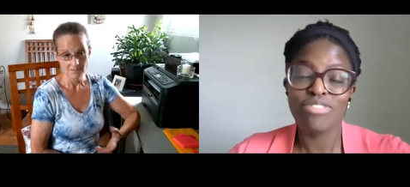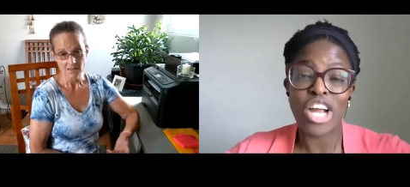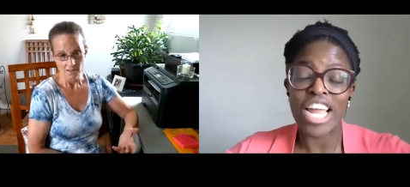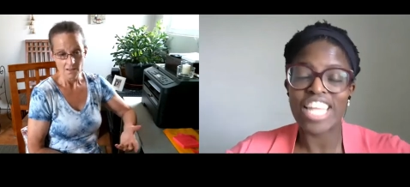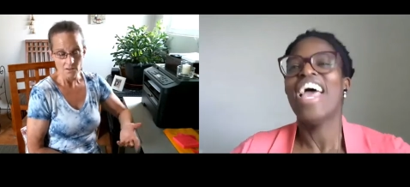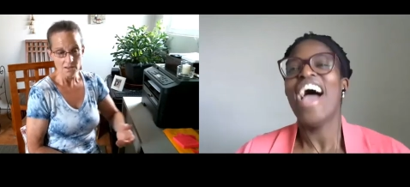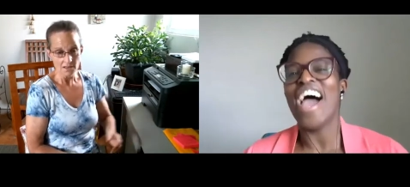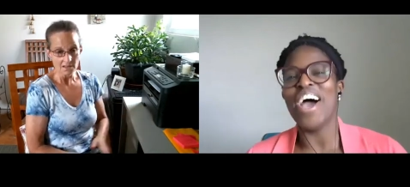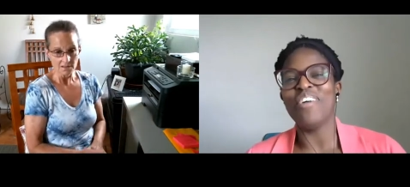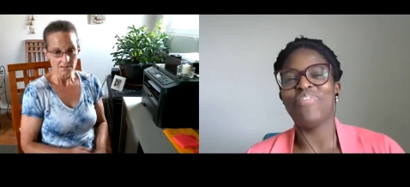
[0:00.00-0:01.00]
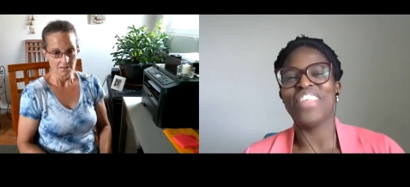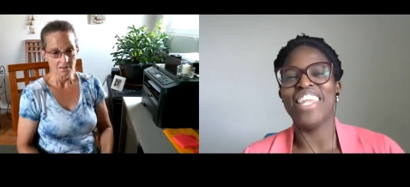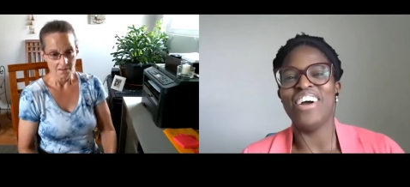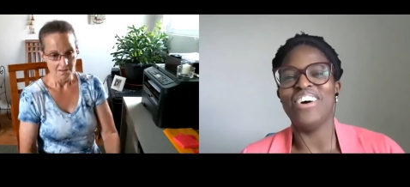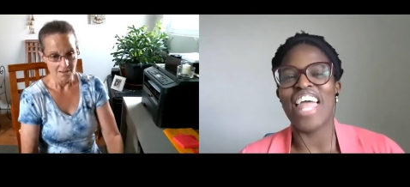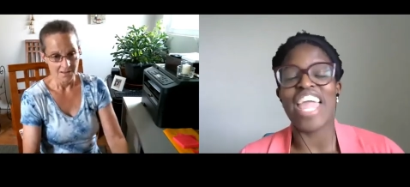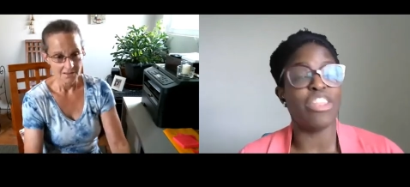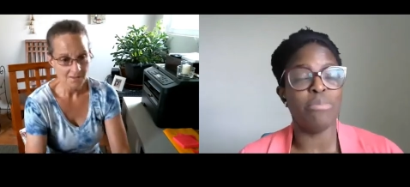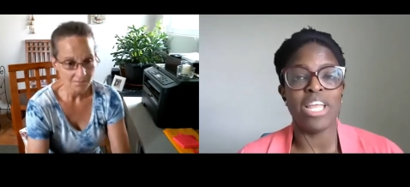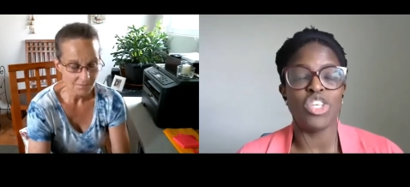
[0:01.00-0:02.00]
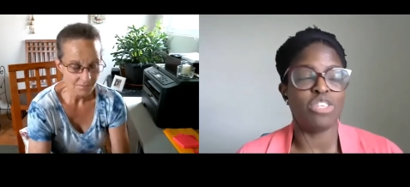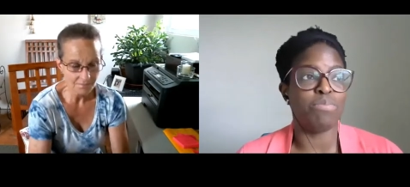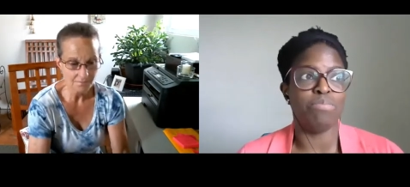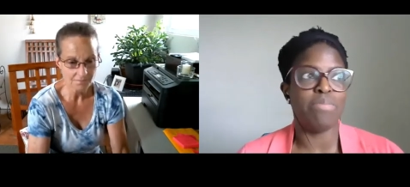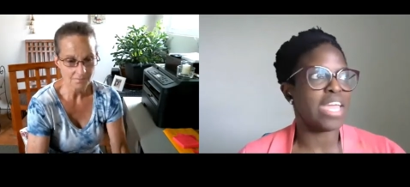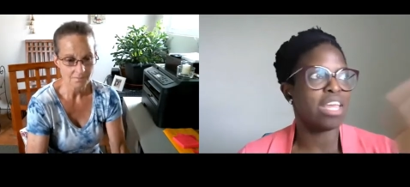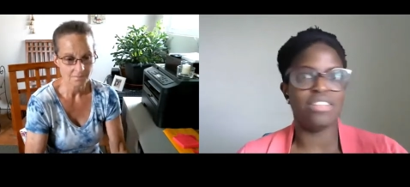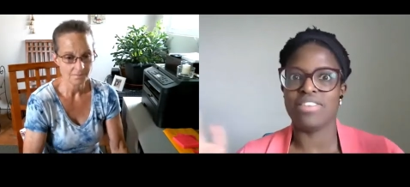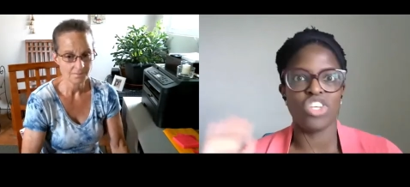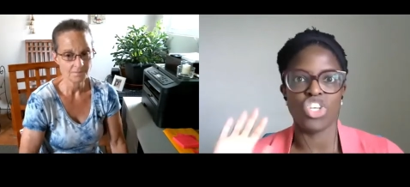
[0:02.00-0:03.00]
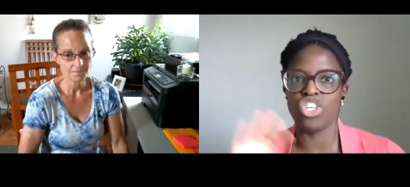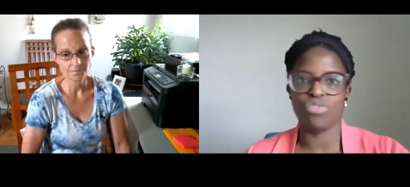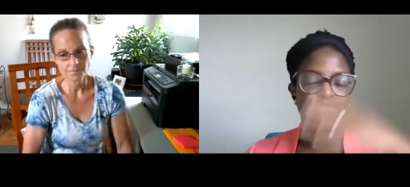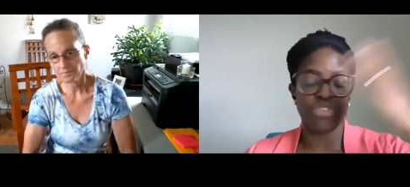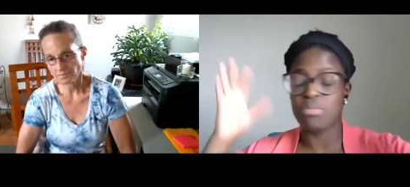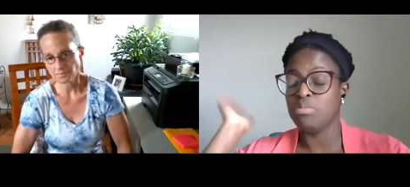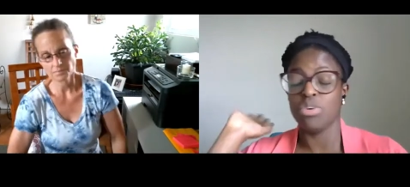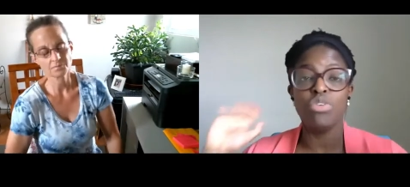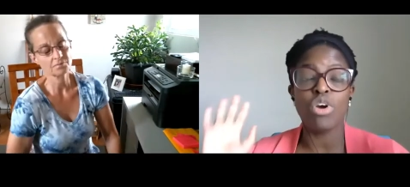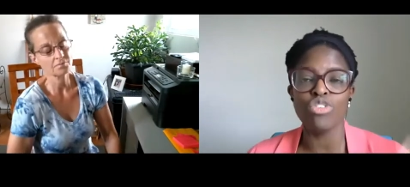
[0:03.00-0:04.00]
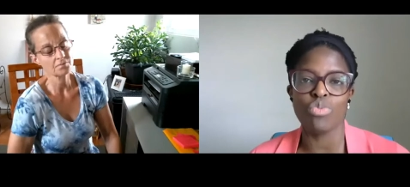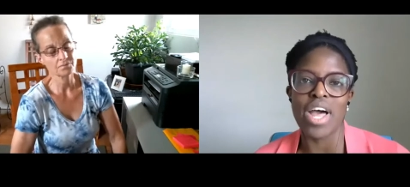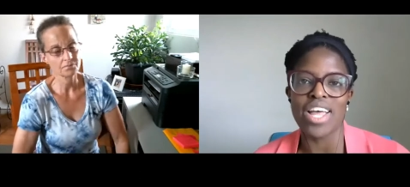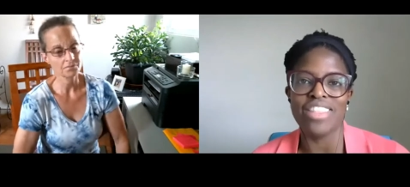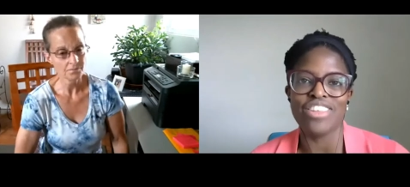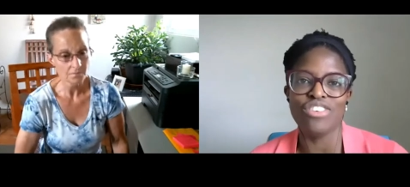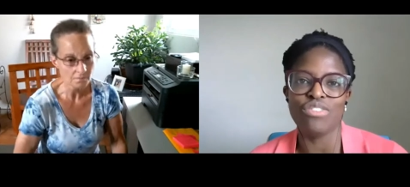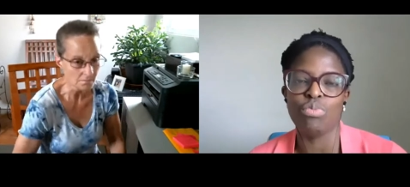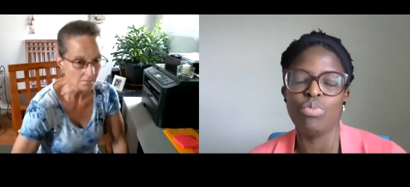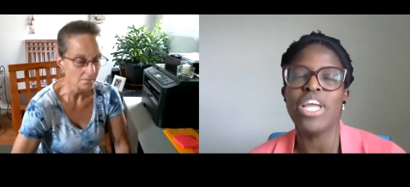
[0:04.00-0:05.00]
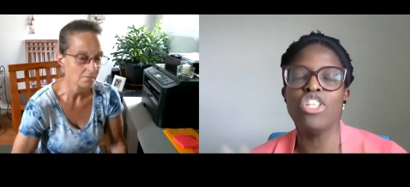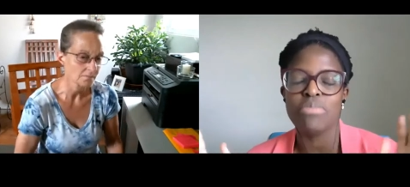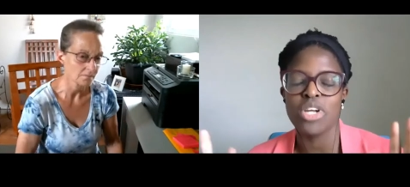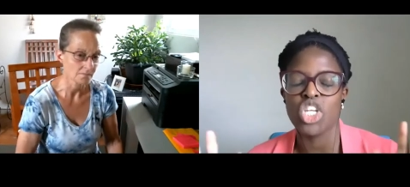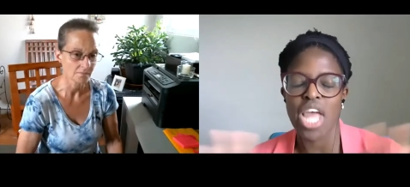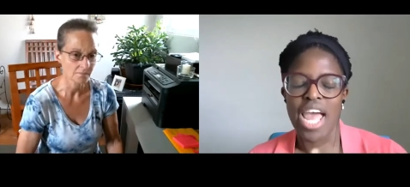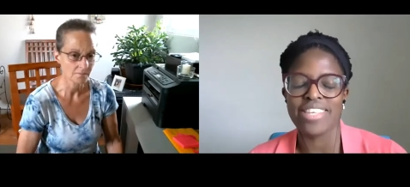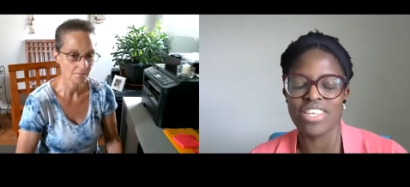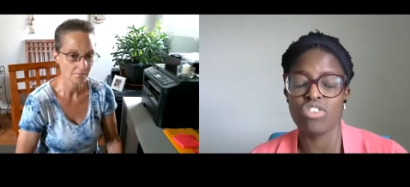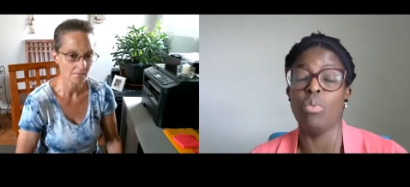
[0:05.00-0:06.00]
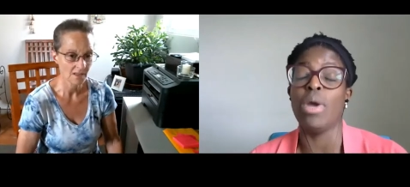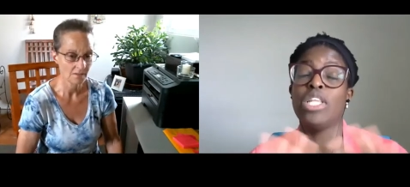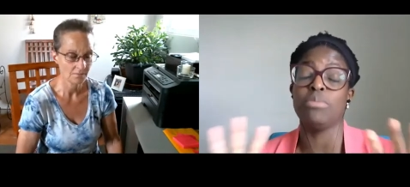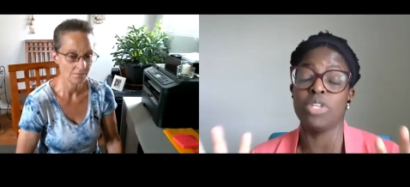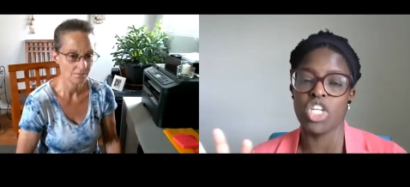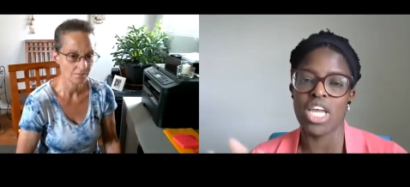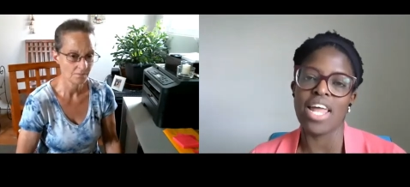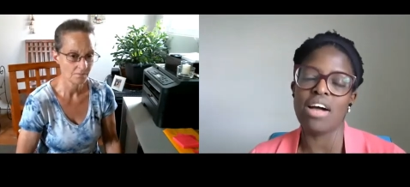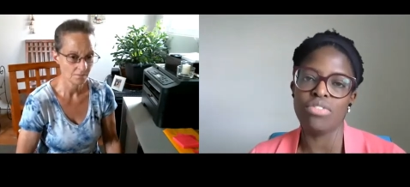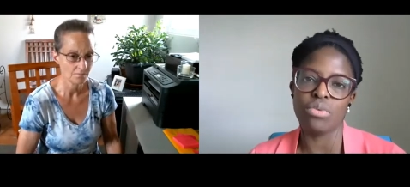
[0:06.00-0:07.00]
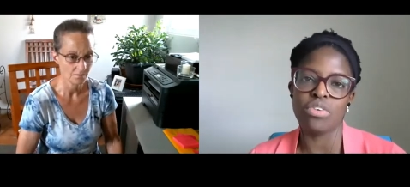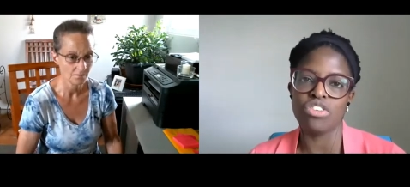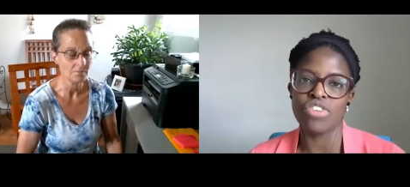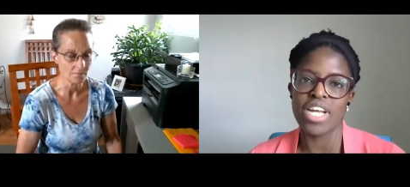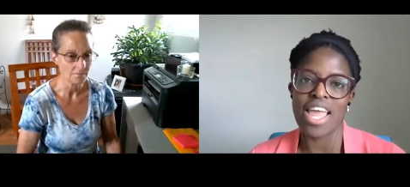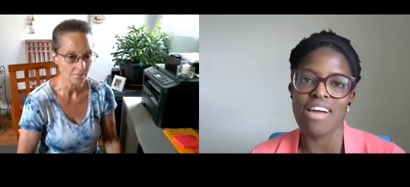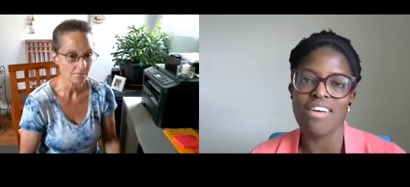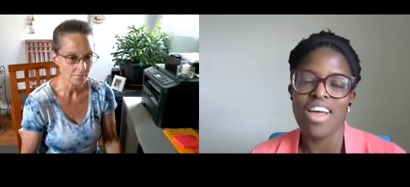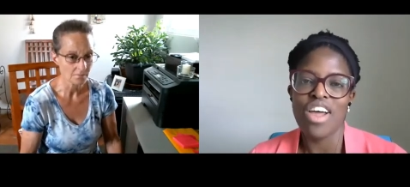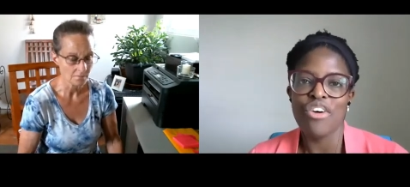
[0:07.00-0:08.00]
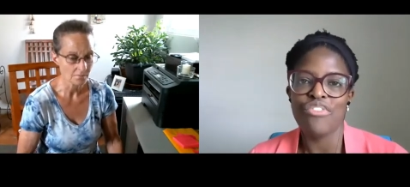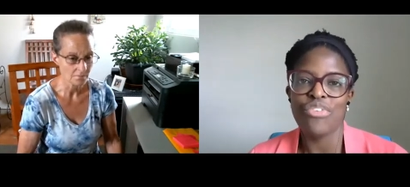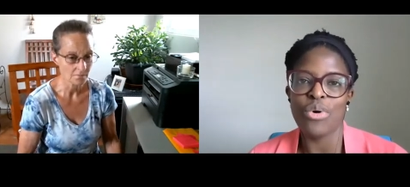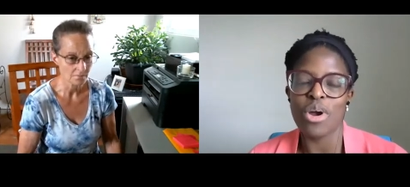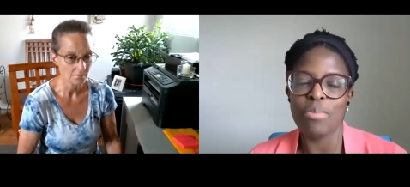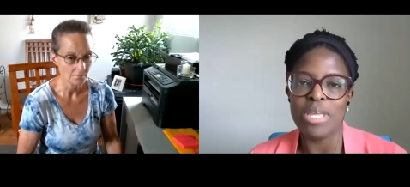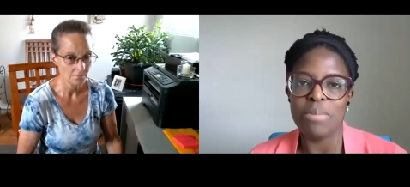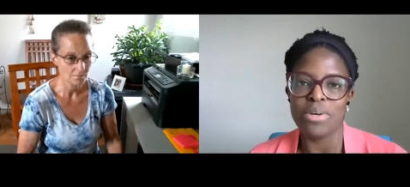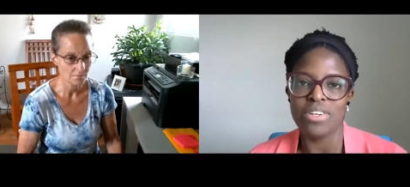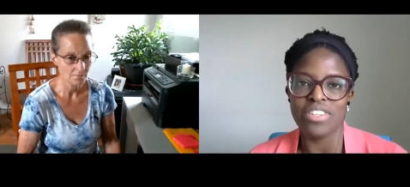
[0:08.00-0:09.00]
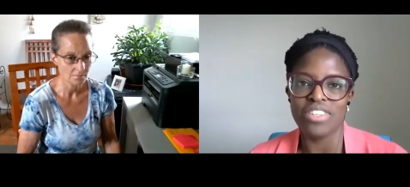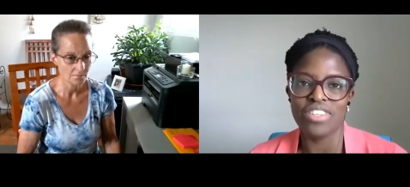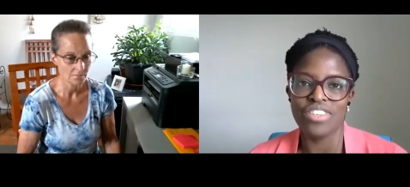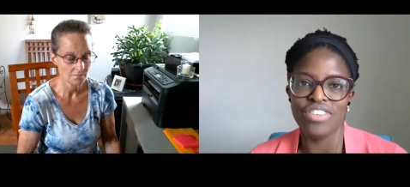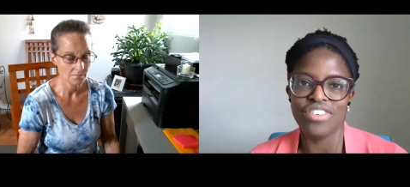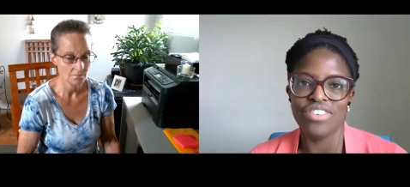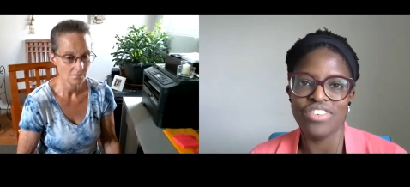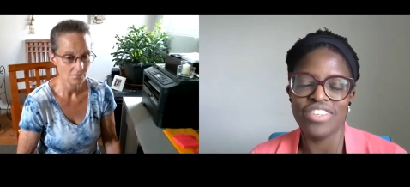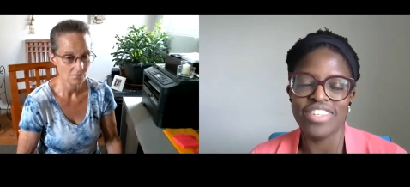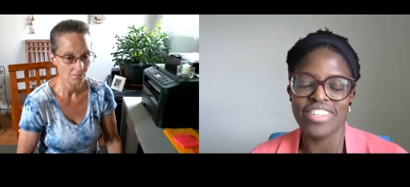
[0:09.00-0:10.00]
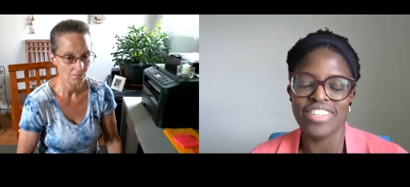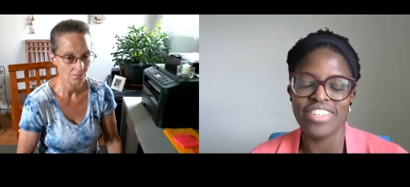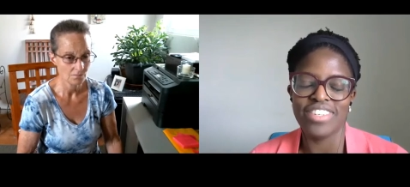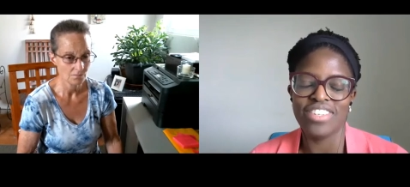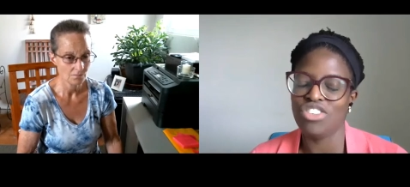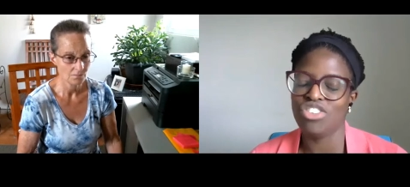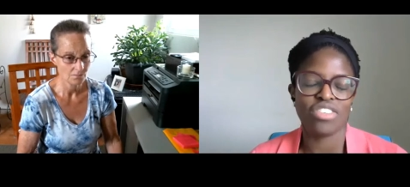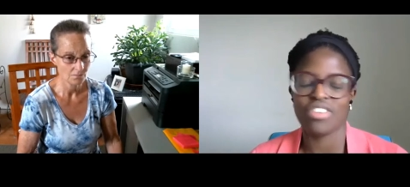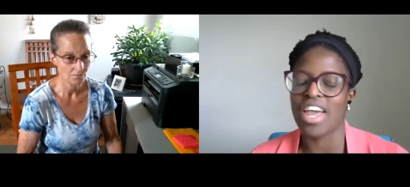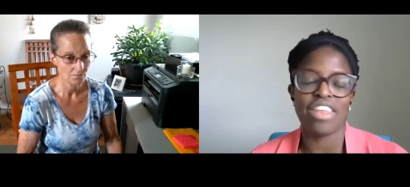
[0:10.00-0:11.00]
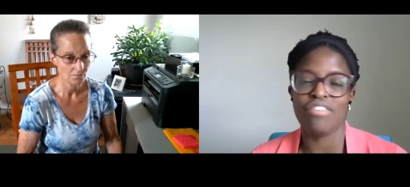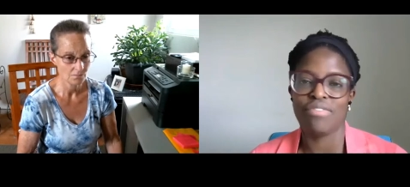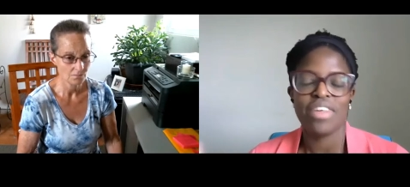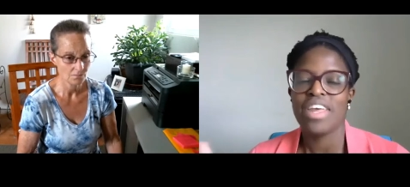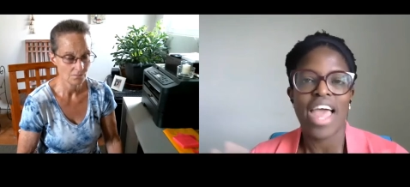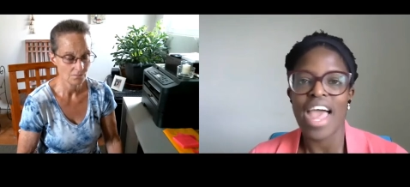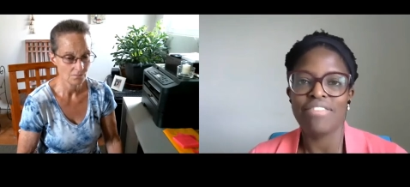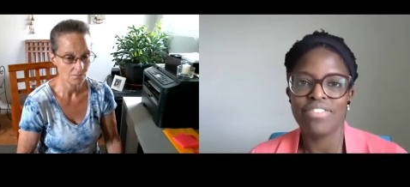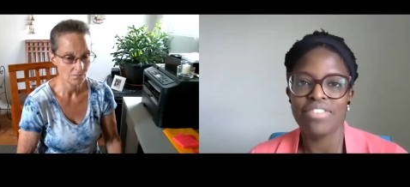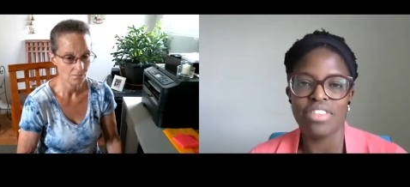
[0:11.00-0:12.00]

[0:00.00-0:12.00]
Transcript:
Speaker 1: great um, you know like and you might just making decisions from who knows what there's way too much access to way too much data out in the world right now for people to to just kind of have